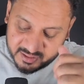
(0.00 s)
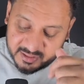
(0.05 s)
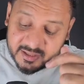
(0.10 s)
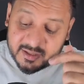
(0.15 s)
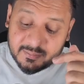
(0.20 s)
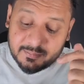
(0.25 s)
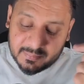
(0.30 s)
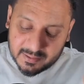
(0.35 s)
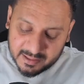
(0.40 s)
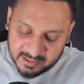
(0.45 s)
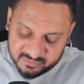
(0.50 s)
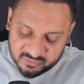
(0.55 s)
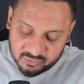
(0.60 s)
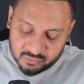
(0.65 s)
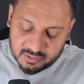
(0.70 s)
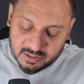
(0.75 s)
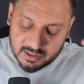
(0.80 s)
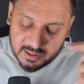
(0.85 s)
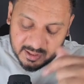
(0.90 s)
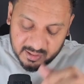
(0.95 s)
Plus,
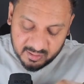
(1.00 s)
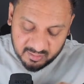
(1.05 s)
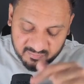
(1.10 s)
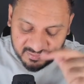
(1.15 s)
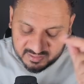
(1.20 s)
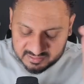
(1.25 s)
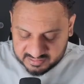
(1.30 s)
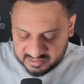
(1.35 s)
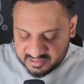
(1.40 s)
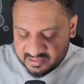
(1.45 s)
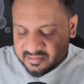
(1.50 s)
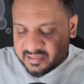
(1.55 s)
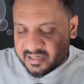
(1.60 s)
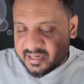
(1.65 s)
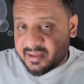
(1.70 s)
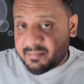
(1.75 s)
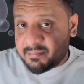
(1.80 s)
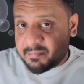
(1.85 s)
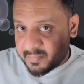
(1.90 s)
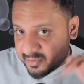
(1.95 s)
one thing that I
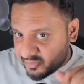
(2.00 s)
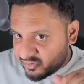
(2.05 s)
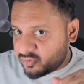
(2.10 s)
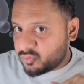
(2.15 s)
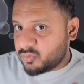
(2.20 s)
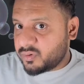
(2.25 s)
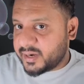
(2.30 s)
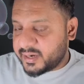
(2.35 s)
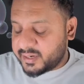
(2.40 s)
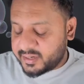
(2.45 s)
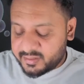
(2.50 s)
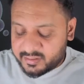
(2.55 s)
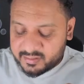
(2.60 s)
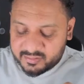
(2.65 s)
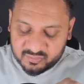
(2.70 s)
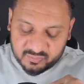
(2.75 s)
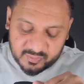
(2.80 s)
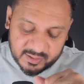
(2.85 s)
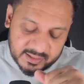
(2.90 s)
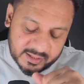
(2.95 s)
missed to write here as
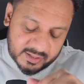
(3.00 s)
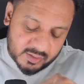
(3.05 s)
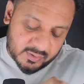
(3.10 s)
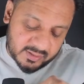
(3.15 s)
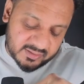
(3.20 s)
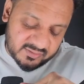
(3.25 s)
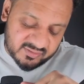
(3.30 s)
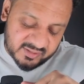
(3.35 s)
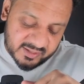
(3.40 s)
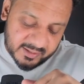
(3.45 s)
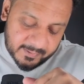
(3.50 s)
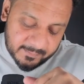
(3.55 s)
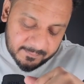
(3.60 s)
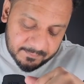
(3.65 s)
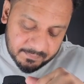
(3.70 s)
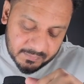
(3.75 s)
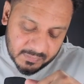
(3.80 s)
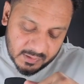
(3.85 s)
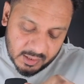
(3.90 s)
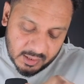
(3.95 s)
well, that you can say
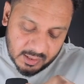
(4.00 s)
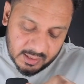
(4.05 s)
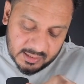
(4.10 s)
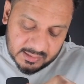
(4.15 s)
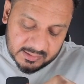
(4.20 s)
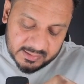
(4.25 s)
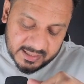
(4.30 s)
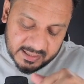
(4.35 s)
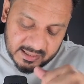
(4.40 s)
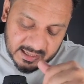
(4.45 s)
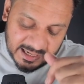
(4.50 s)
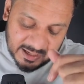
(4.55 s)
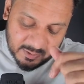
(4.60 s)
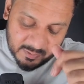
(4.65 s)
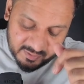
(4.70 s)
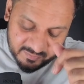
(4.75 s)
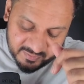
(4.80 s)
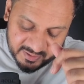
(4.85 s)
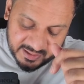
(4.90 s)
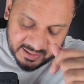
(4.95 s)
that,
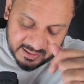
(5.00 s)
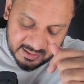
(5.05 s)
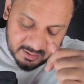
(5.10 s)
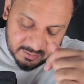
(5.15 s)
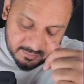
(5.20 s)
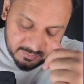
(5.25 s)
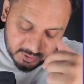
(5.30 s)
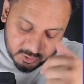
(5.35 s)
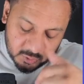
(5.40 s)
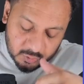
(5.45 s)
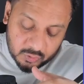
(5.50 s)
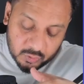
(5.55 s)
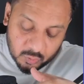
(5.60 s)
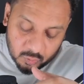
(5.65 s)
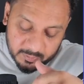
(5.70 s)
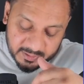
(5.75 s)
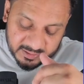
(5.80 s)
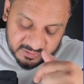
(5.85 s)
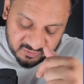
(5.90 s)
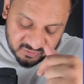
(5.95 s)
however, do
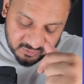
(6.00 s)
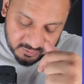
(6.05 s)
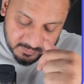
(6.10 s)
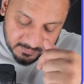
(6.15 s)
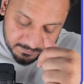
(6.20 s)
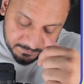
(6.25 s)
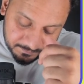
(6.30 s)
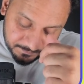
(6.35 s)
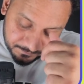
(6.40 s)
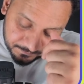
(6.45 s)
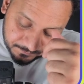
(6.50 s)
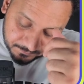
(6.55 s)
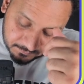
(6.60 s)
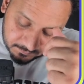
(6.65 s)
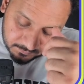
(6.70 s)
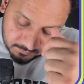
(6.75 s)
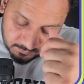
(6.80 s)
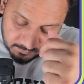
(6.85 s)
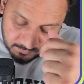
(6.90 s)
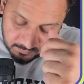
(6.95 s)
mention
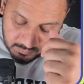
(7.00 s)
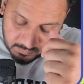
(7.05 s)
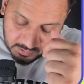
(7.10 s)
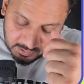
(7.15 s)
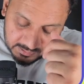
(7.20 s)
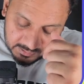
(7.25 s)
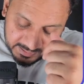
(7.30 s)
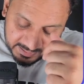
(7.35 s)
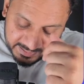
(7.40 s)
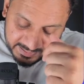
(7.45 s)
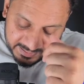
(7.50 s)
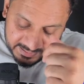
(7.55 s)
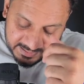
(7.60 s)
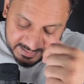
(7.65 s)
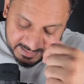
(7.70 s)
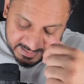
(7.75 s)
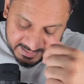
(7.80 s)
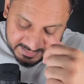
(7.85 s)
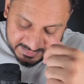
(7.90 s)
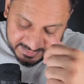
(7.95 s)
that
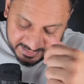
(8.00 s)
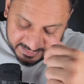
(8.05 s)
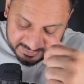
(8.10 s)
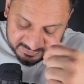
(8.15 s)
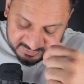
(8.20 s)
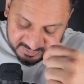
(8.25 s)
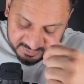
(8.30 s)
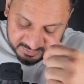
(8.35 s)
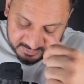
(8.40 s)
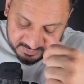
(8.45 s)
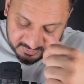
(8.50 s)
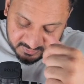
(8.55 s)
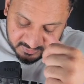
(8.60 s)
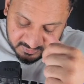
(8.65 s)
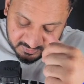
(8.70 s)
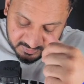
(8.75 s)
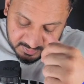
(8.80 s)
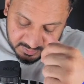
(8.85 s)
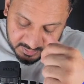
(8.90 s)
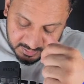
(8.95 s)
indirect taxes
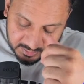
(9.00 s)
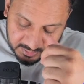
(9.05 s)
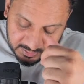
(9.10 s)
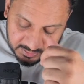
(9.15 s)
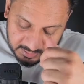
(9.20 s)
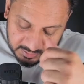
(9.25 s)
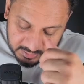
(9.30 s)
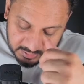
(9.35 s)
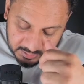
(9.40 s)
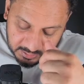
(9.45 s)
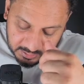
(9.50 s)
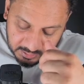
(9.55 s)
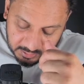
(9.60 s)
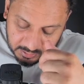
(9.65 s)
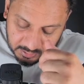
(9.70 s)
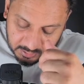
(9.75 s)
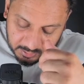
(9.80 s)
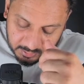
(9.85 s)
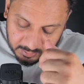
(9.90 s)
are